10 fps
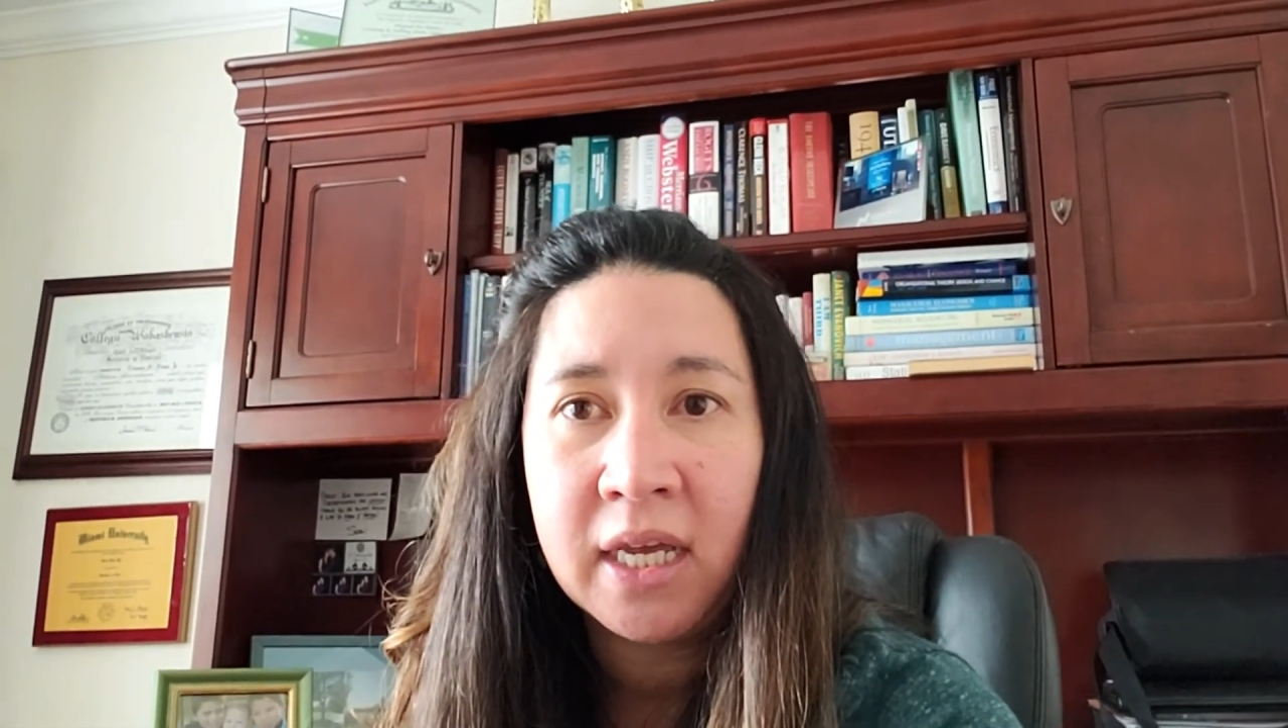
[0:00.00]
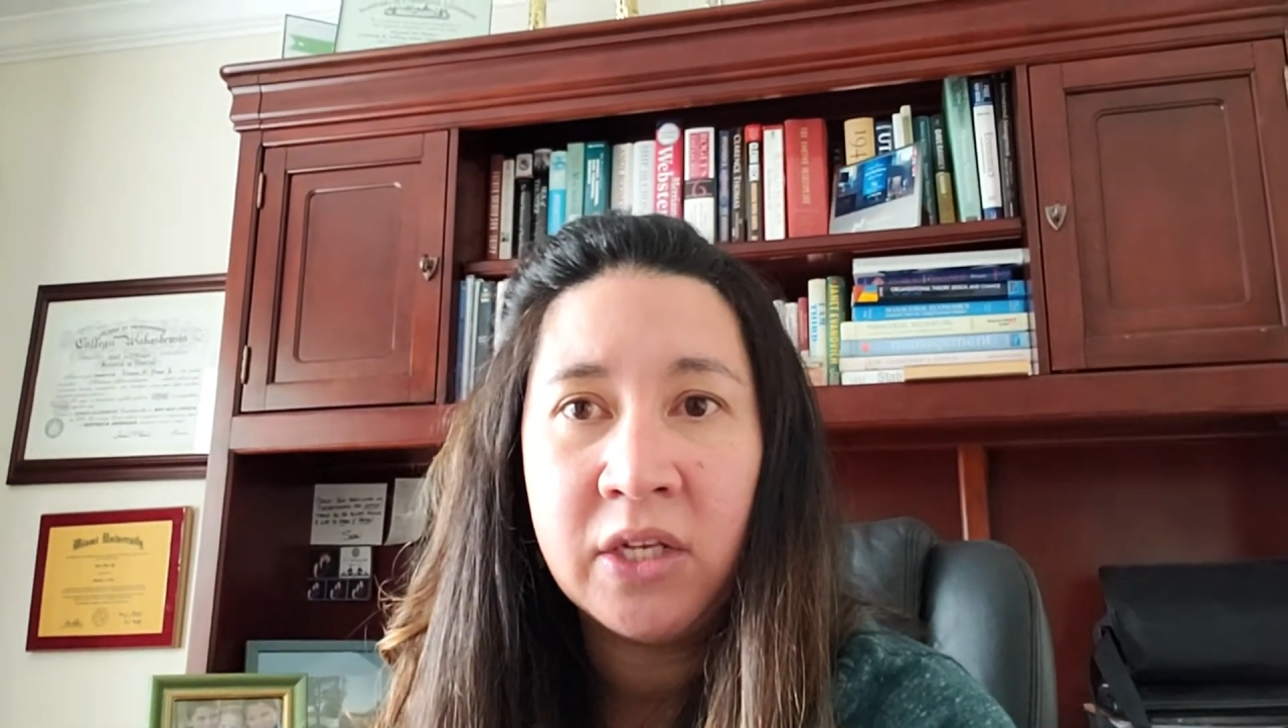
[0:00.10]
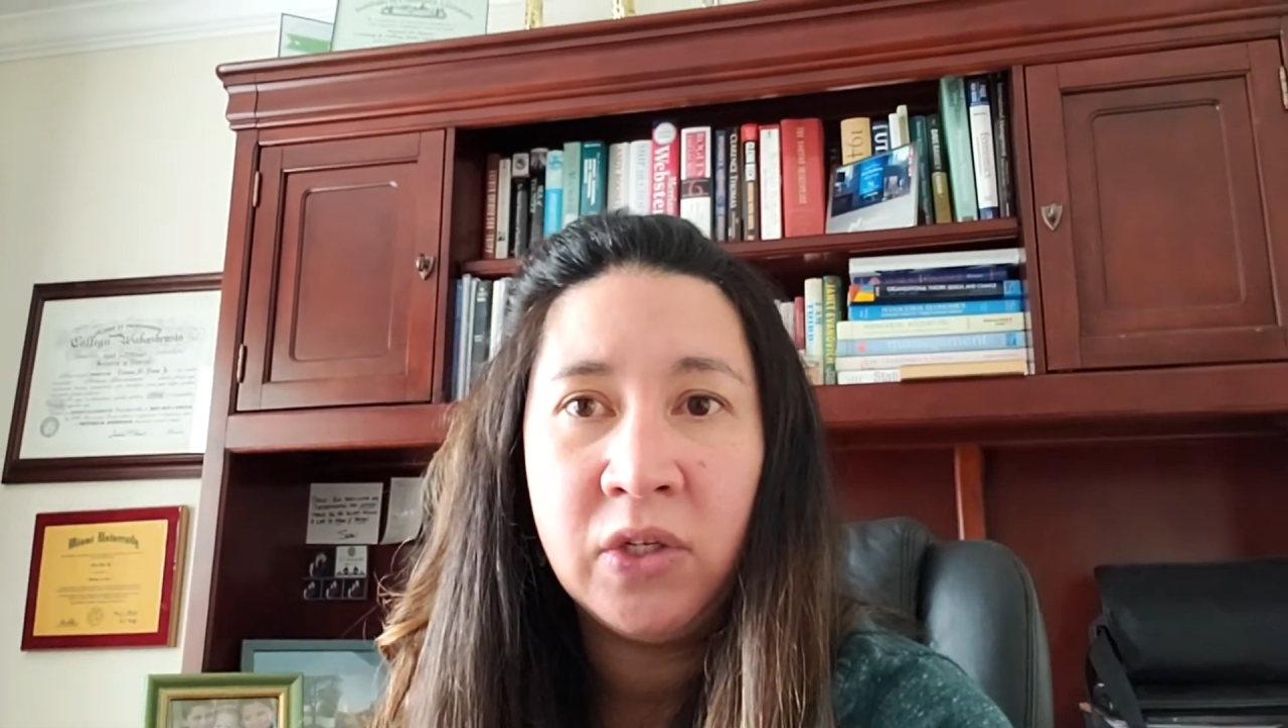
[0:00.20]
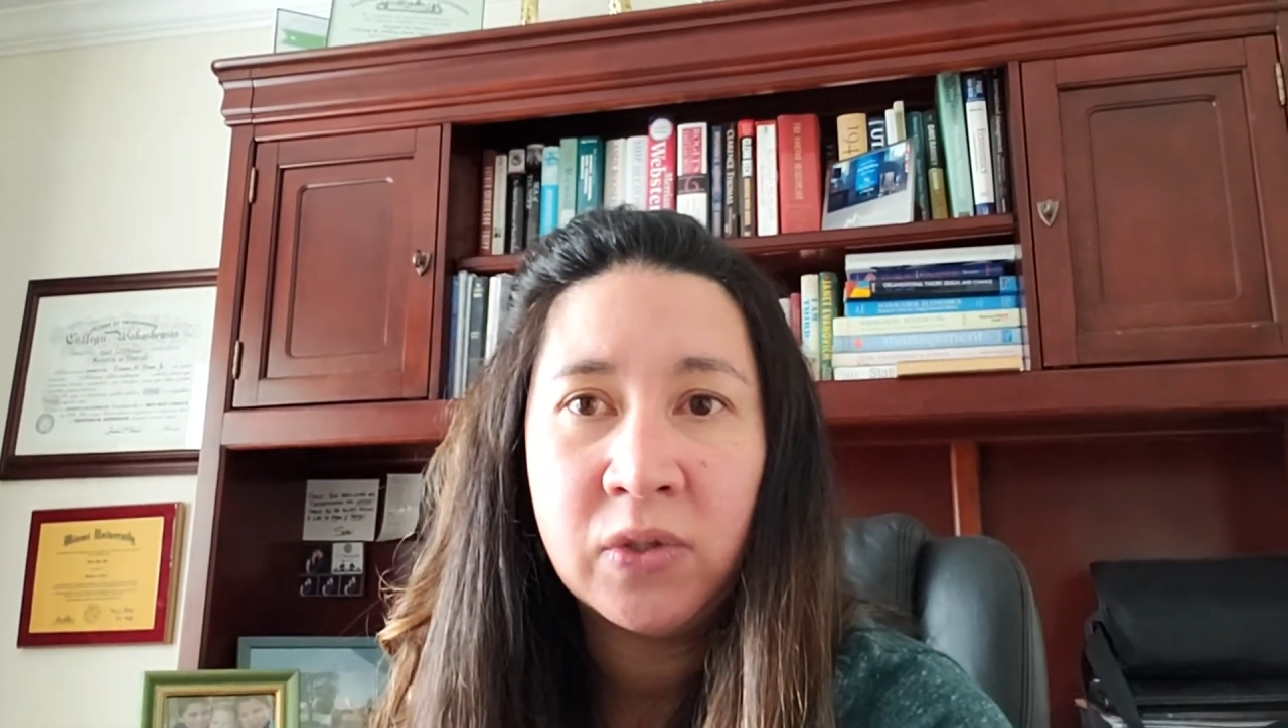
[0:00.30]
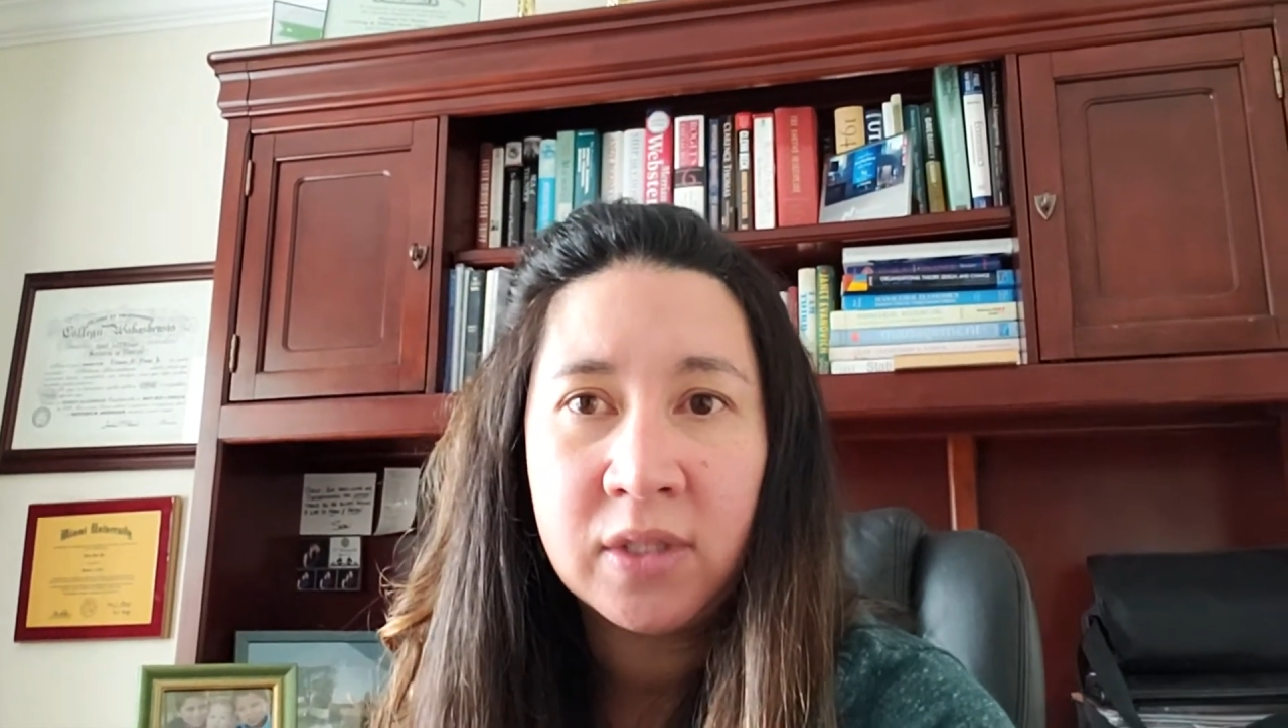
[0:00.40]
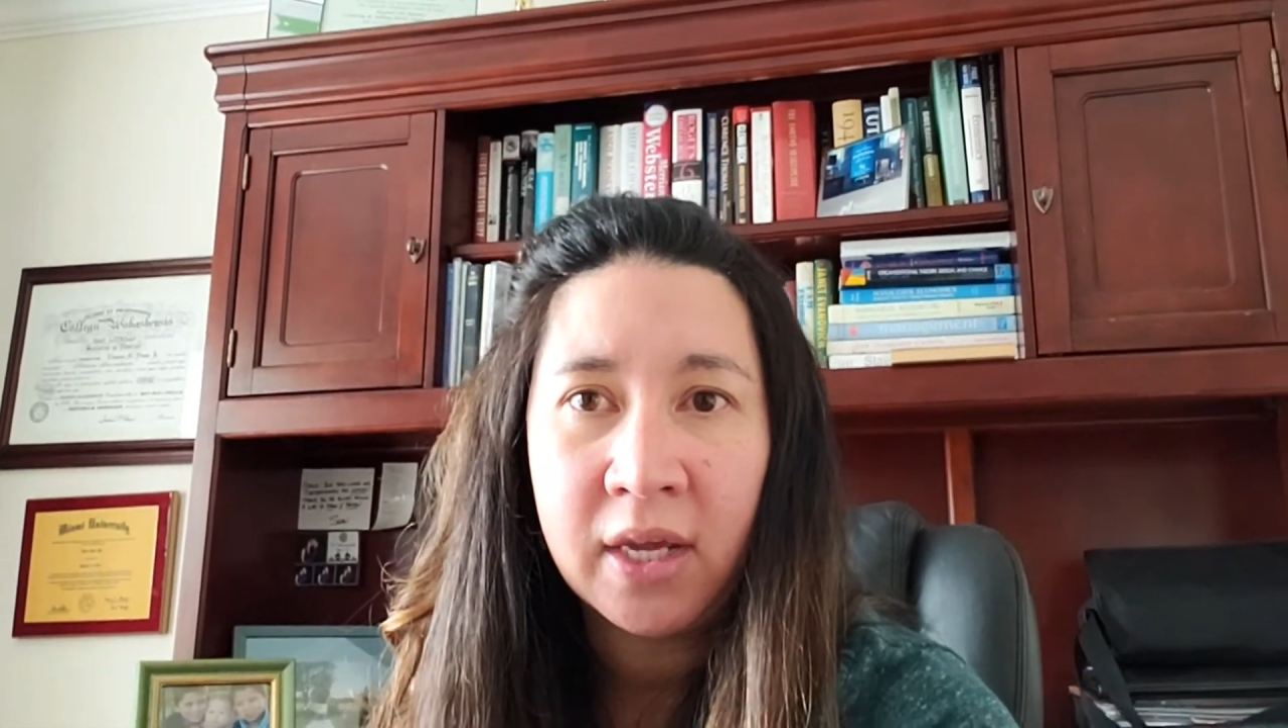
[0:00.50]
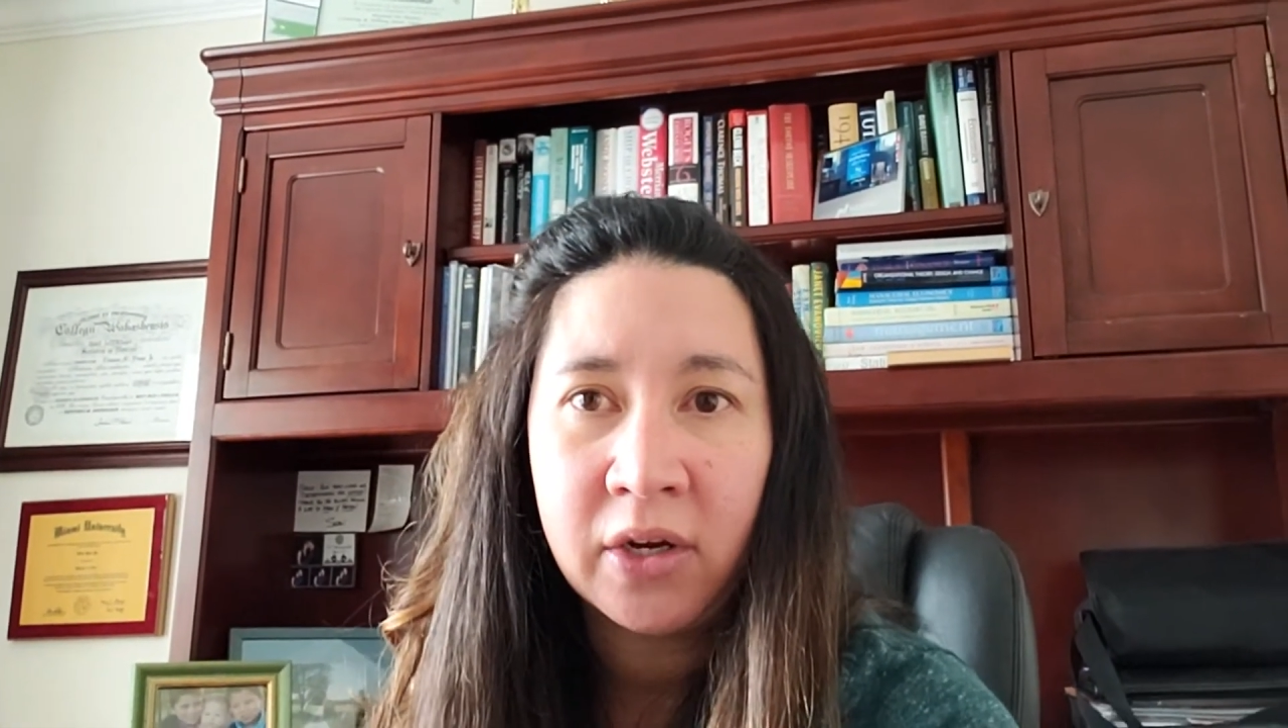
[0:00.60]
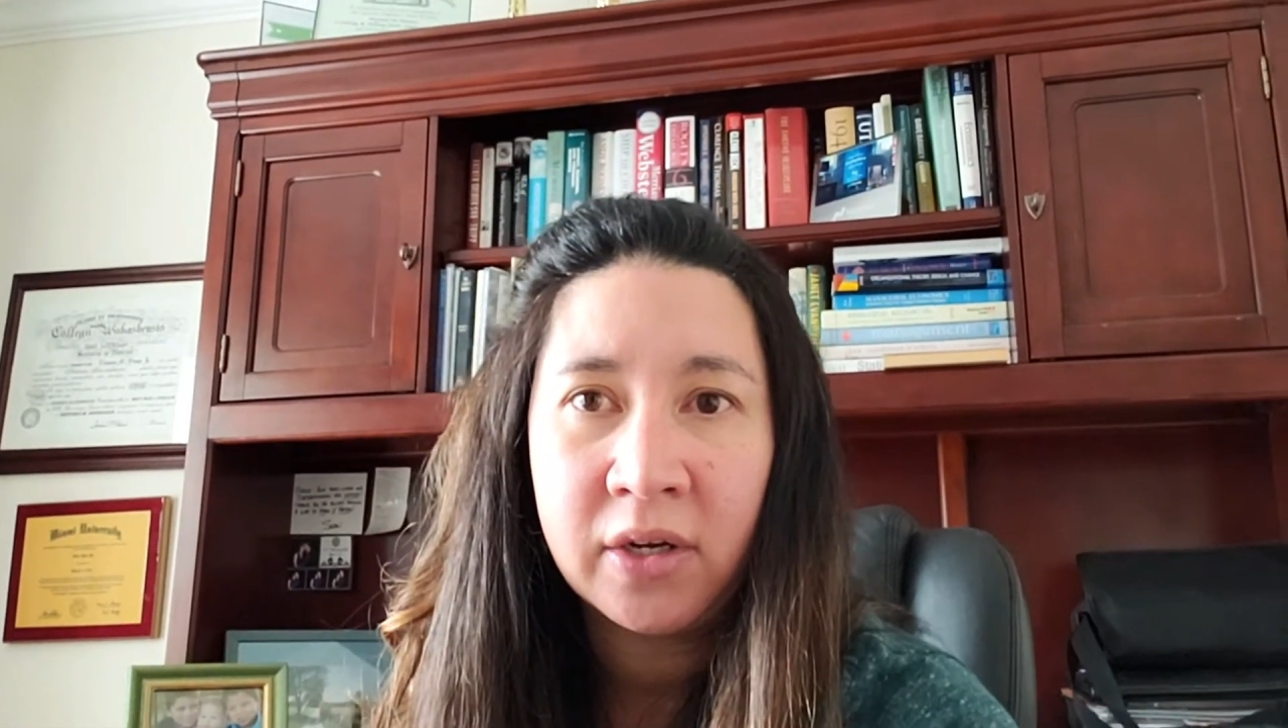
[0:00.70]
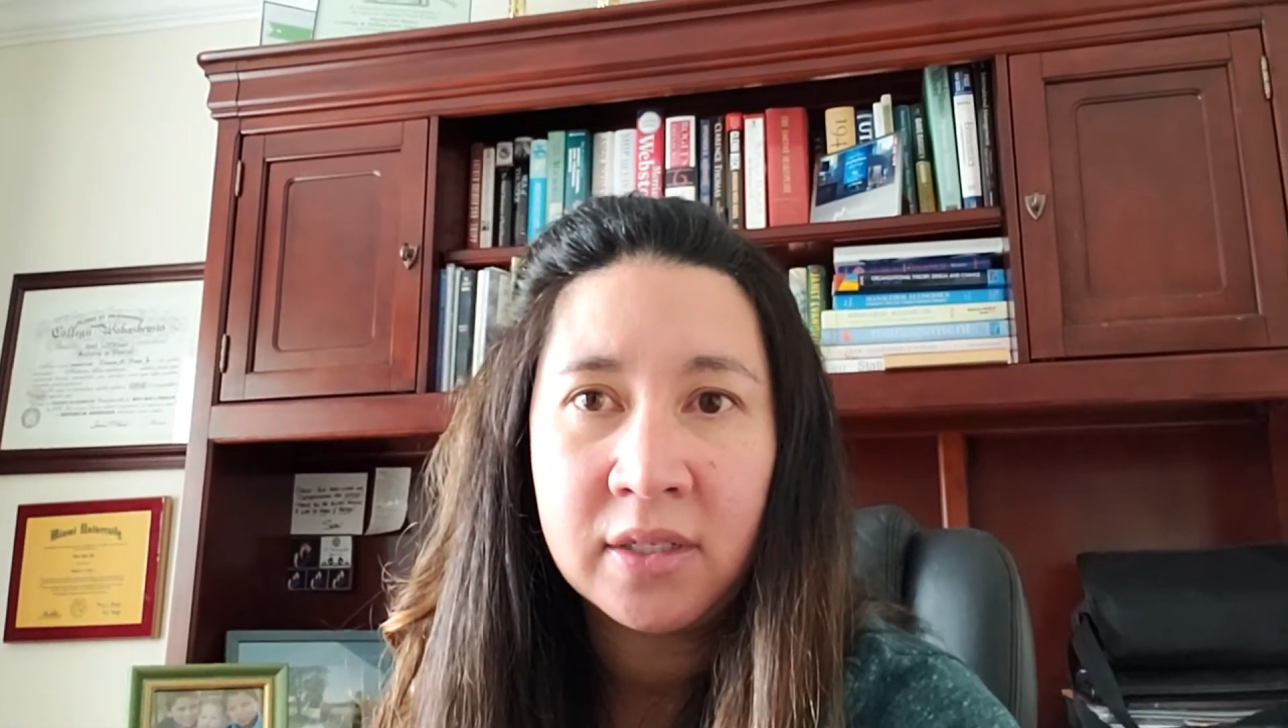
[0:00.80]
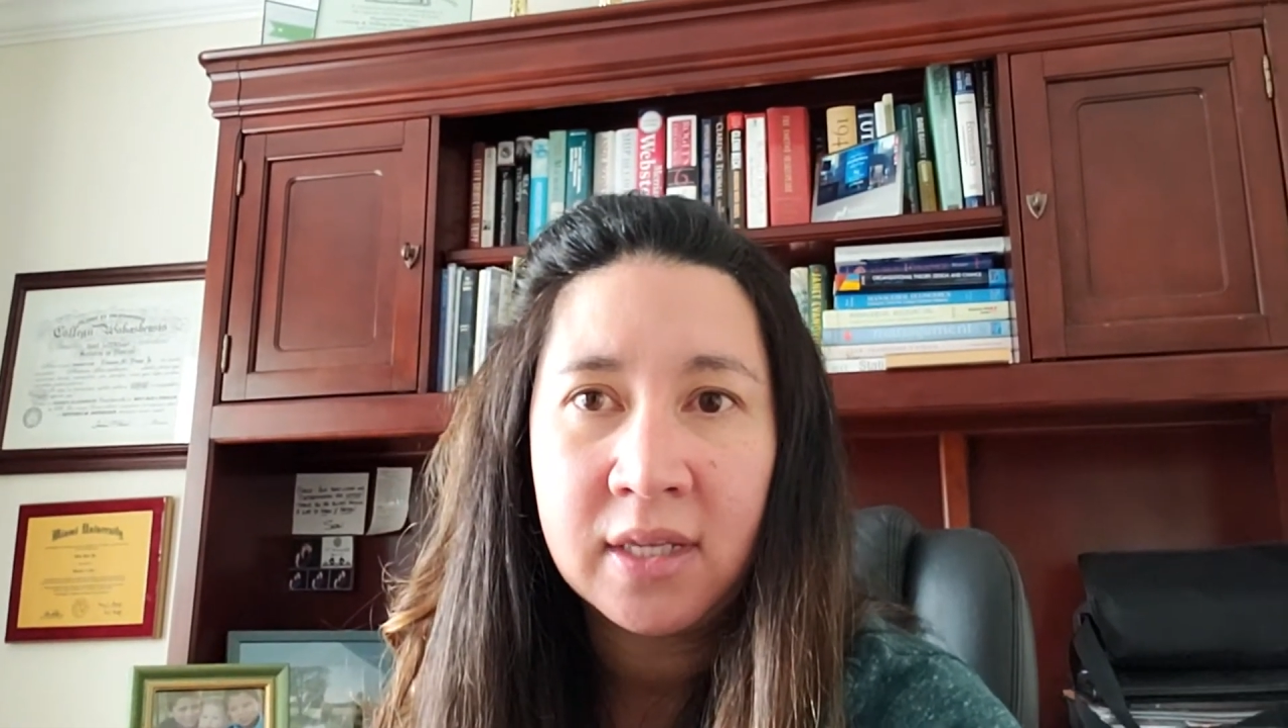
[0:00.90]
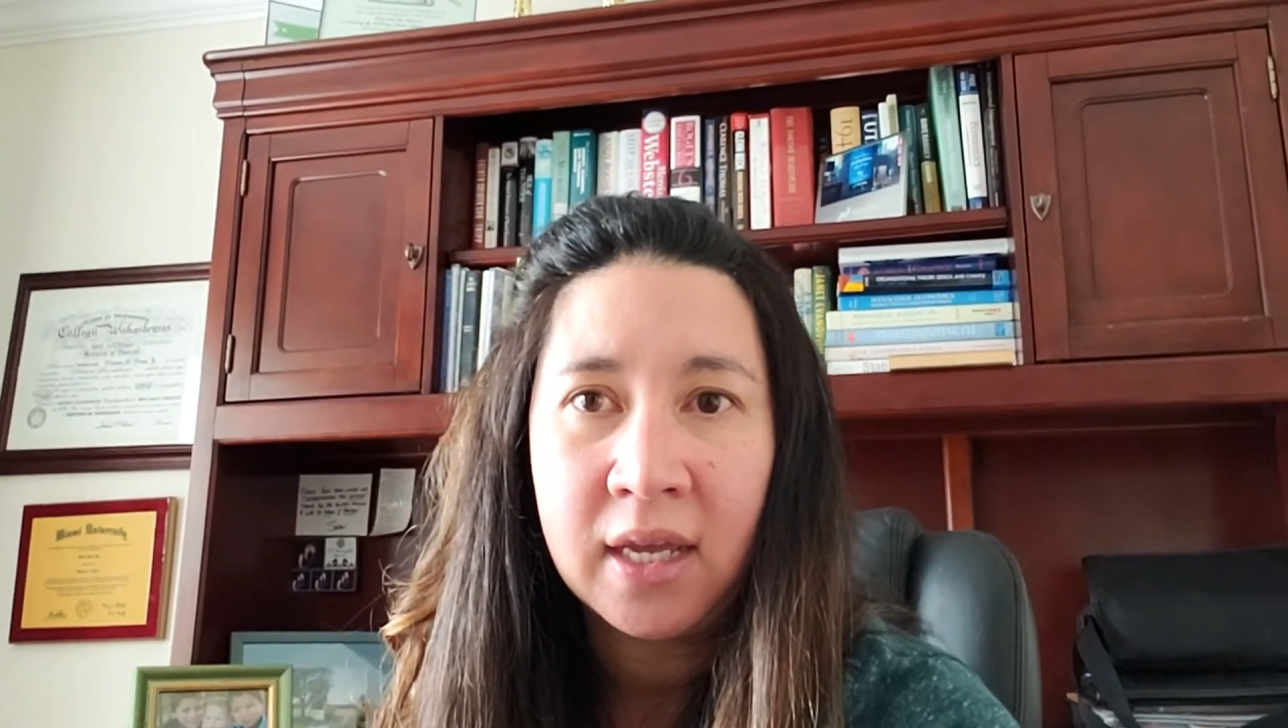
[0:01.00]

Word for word: and newsletters